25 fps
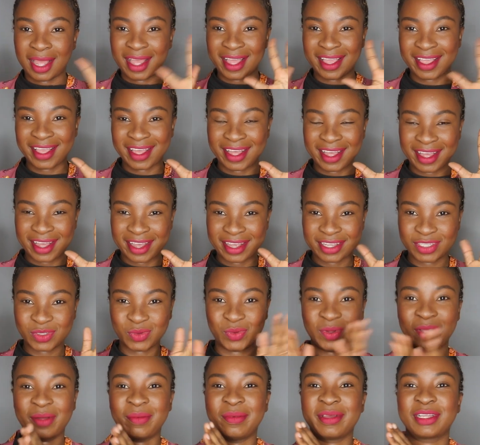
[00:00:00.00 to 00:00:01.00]
Hi guys,
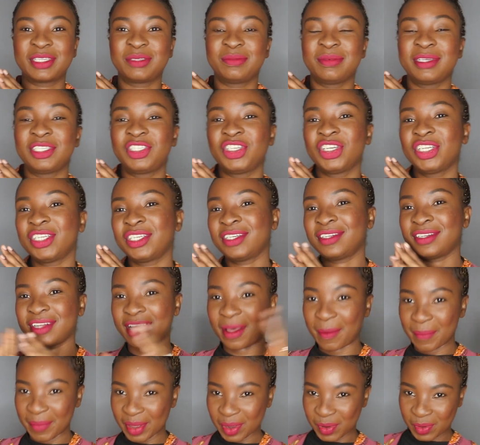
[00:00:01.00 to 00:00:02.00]
welcome back to my channel.
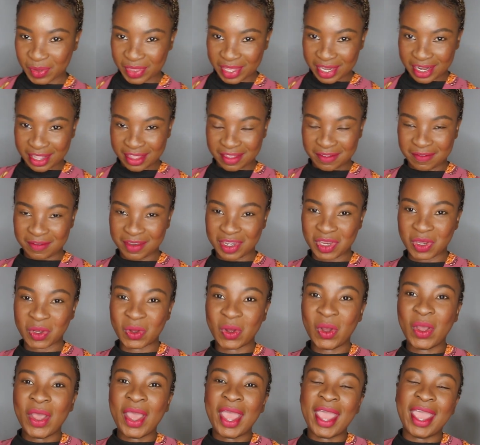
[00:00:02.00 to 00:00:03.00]
I'm back with another
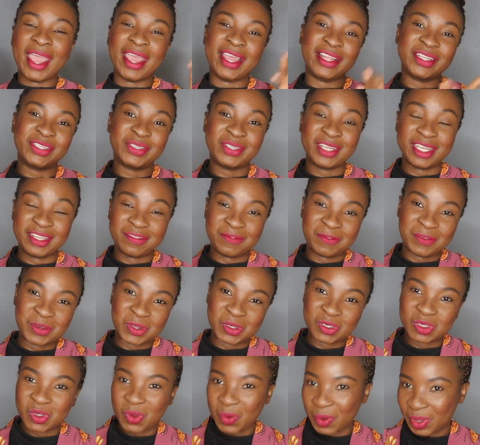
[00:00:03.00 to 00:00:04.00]
video, and today's
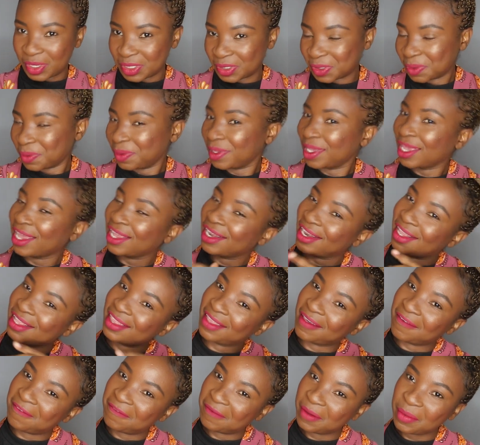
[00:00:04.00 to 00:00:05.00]
video is going to be
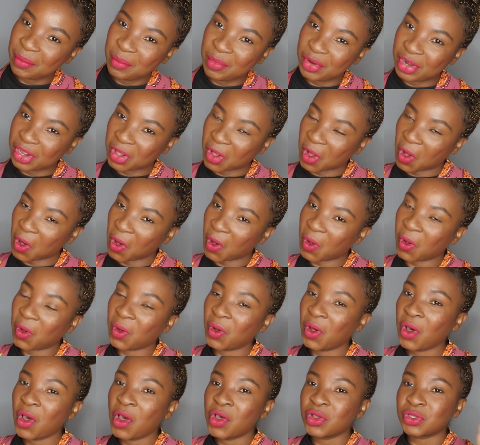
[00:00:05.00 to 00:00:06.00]
another fabric
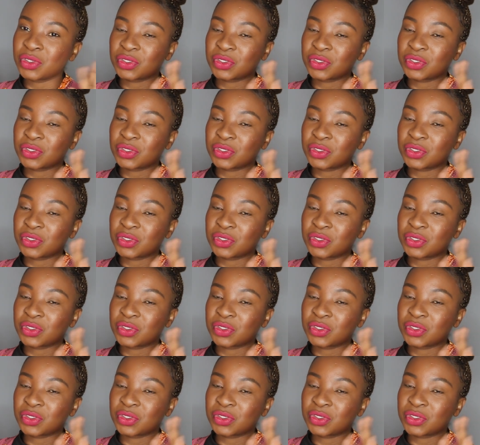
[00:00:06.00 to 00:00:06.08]
haul.